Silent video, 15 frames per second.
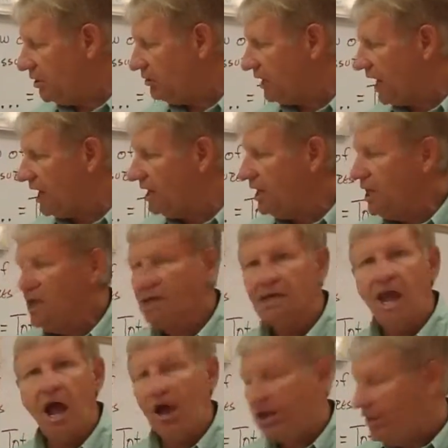okay?
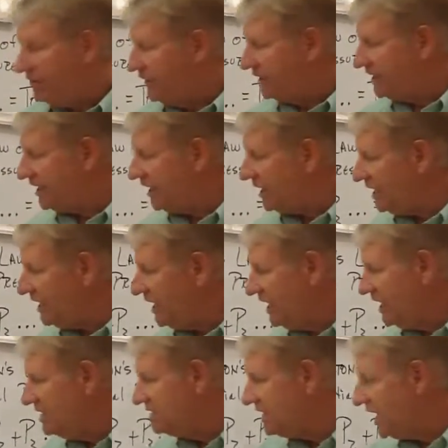Now, the key
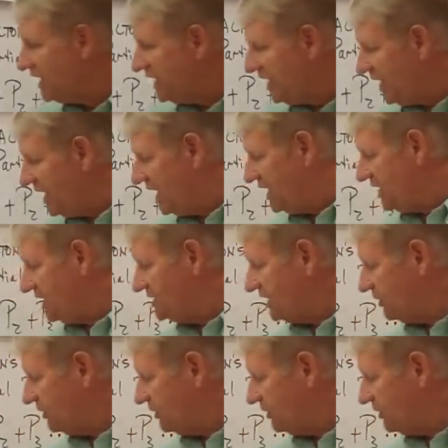is that N is